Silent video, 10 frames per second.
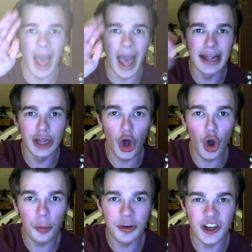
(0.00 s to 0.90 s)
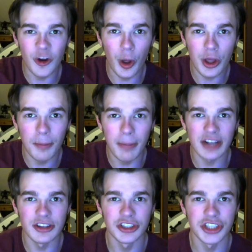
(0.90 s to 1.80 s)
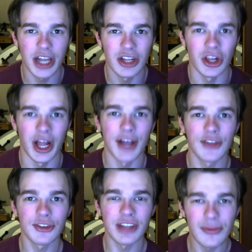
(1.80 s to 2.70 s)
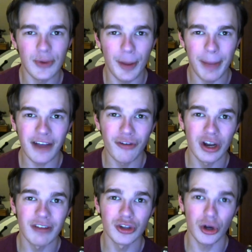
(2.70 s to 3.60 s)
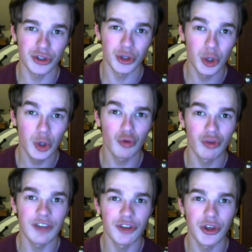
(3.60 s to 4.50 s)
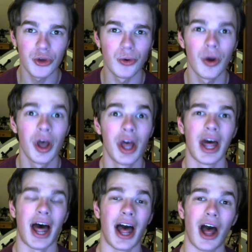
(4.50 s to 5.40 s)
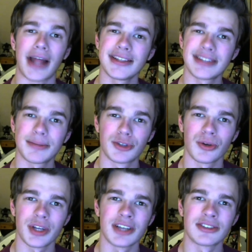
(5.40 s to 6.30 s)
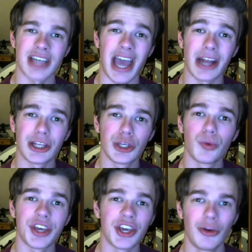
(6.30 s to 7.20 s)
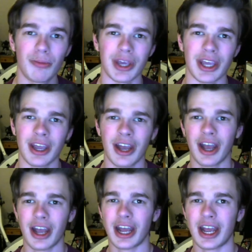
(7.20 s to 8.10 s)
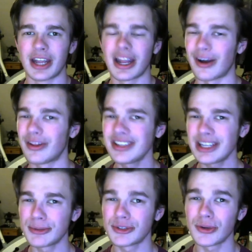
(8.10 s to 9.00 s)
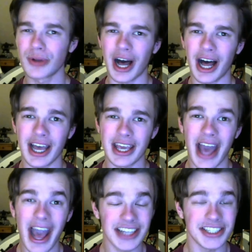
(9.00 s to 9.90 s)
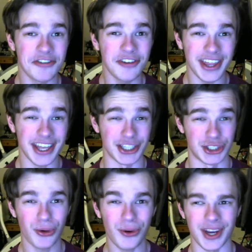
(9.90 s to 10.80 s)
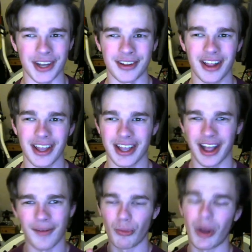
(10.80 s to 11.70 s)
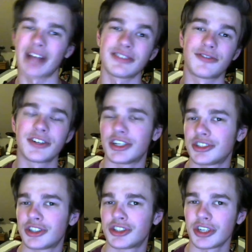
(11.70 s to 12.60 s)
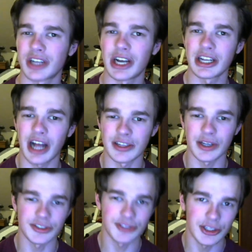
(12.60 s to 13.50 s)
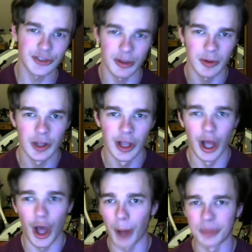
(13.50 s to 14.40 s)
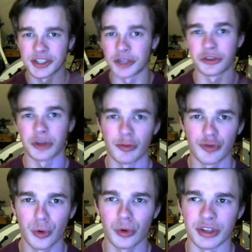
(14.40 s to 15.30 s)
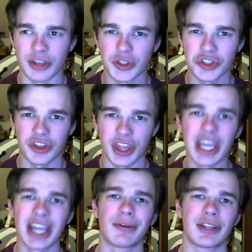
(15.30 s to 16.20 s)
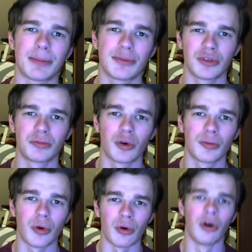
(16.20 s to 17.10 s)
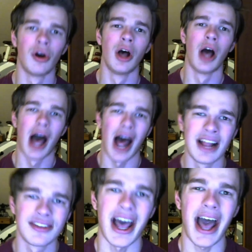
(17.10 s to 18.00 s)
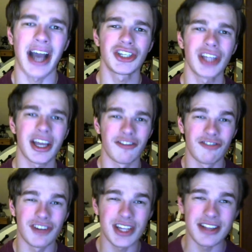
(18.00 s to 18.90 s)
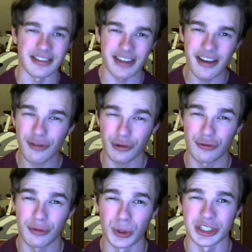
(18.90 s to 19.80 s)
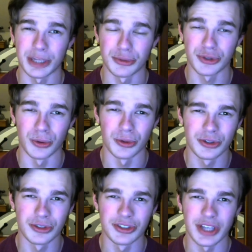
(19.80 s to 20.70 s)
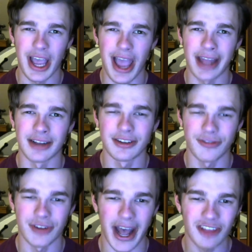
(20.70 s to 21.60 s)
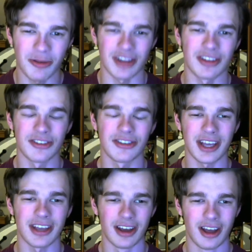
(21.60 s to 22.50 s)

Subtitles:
Hello everybody and welcome back to the channel, as we are back for another Doctor Who review, and this episode is Can You Hear Me? Now, this episode I actually really enjoyed, like, as it finished, just as I was kind of upstairs to come and record this, I was just thinking about the episode more and more, and it's actually, like, really different from most episodes in a different aspect, because, like,